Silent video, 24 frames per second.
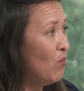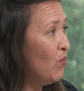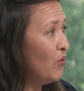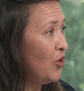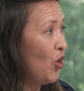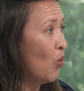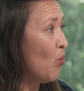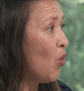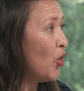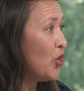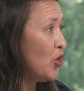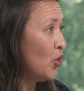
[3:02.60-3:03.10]

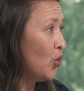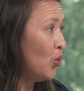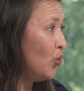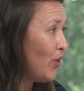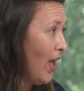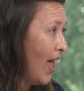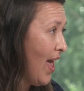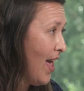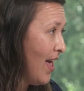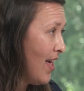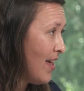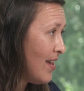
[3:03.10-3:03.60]
what you're
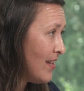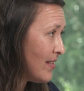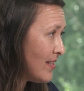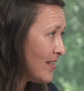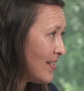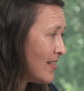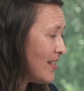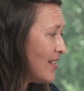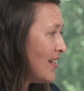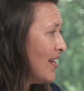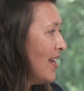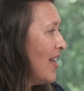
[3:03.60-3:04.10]
good
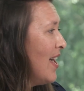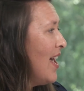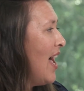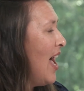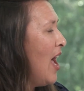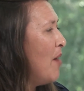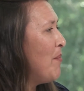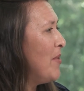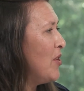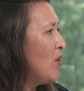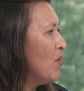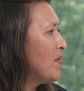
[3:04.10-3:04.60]
at,
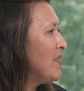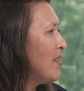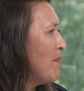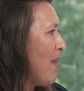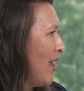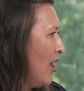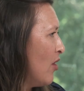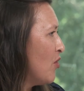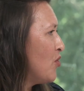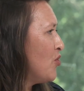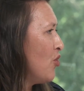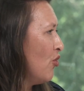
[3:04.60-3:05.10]
and also
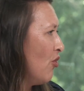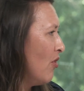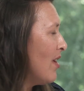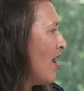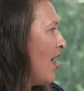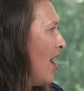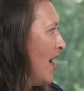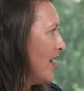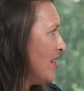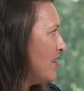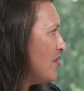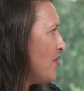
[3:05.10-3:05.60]
making sure you're
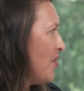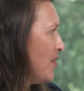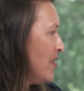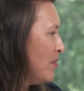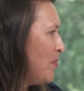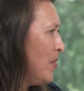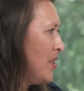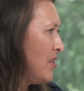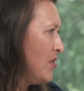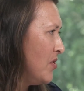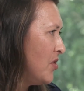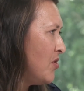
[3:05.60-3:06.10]
aligned to those
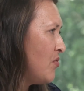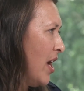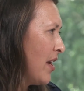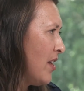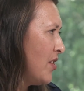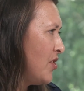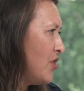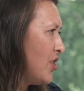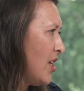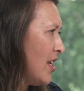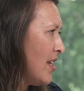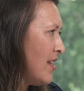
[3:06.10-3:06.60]
business
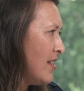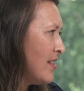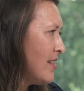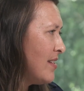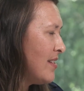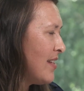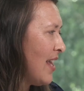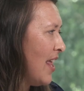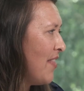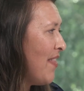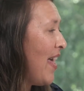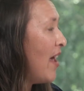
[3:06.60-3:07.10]

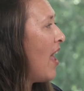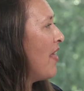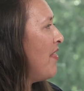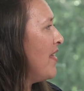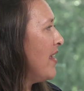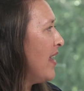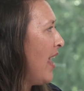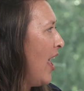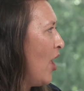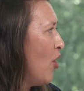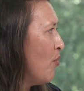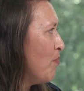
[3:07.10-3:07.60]
strategies. And that, I
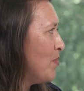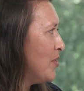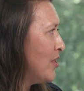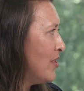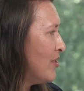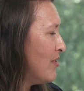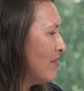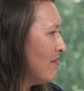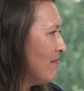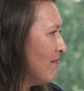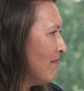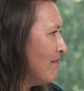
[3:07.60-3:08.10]
think,
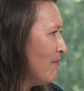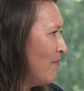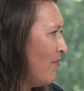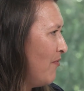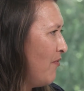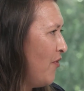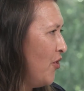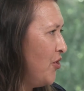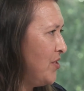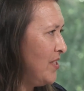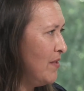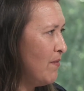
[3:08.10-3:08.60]
helps
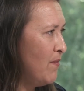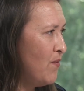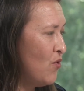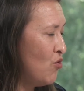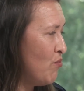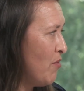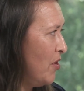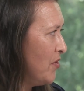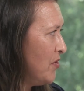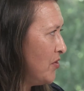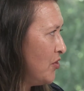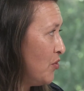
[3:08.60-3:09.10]
first and
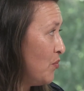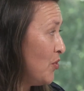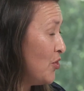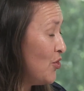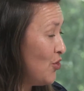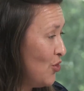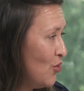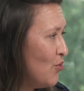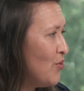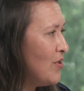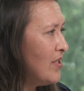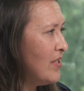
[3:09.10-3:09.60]
foremost to
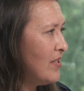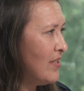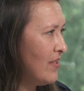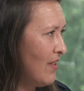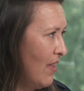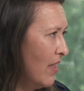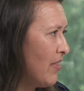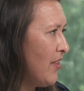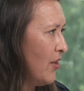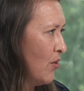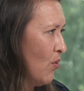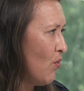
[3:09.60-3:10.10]
reduce
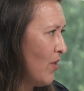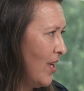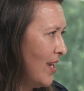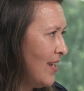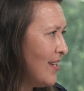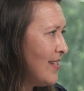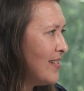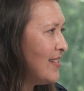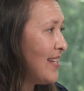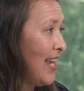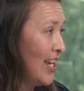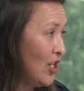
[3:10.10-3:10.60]
the
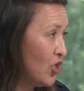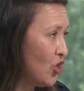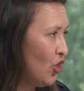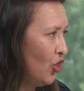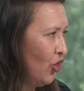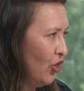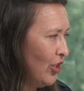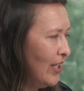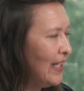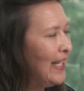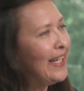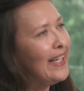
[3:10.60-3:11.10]
noise
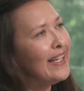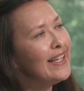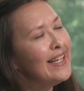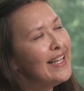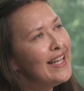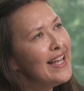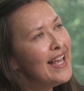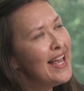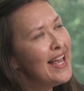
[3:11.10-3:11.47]
internally.